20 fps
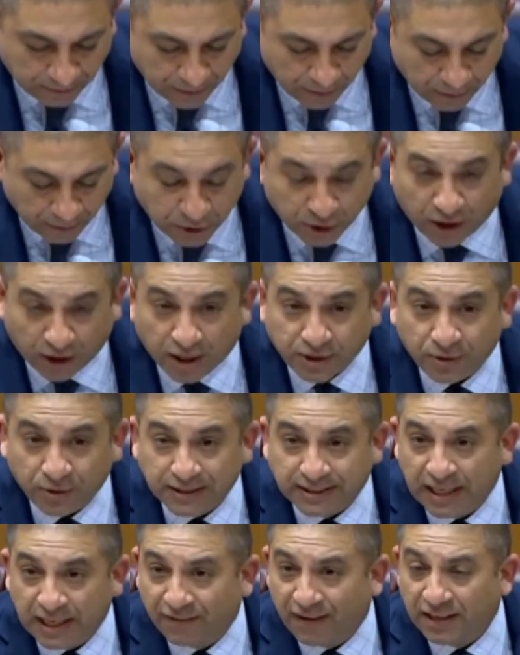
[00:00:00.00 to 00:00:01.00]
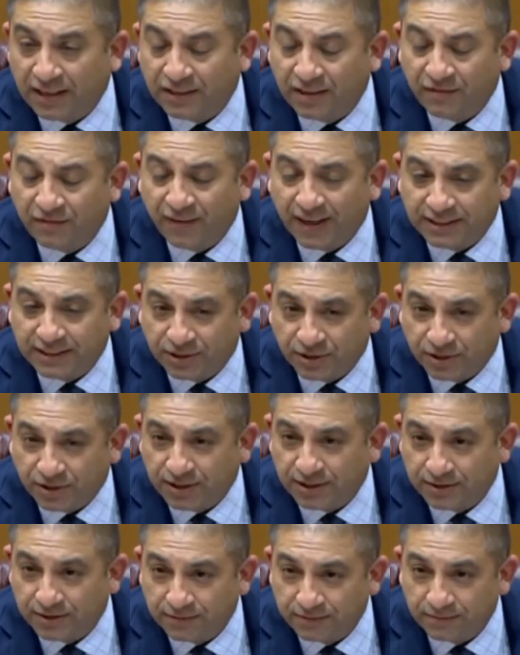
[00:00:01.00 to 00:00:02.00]
But you can also incentivize
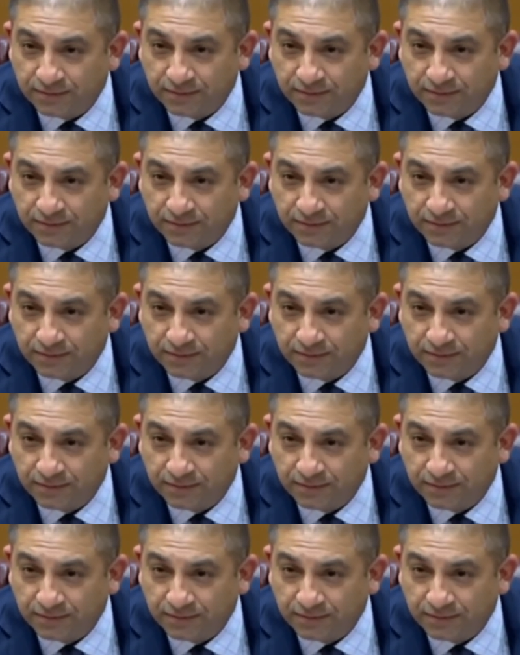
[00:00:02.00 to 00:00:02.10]
investors.